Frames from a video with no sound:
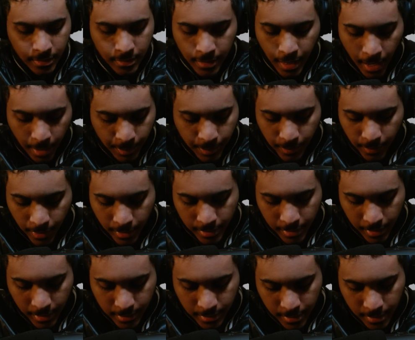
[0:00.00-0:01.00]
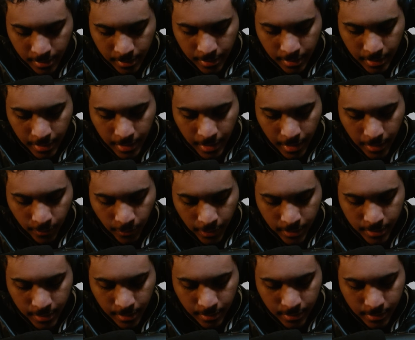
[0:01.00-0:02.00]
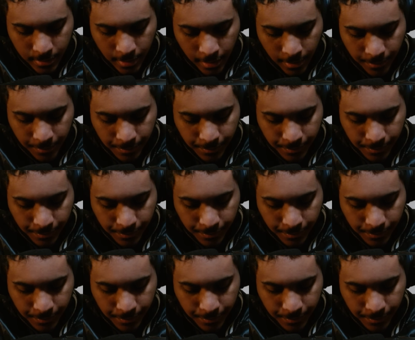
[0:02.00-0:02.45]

TEQ Buhan he can't quite say the same.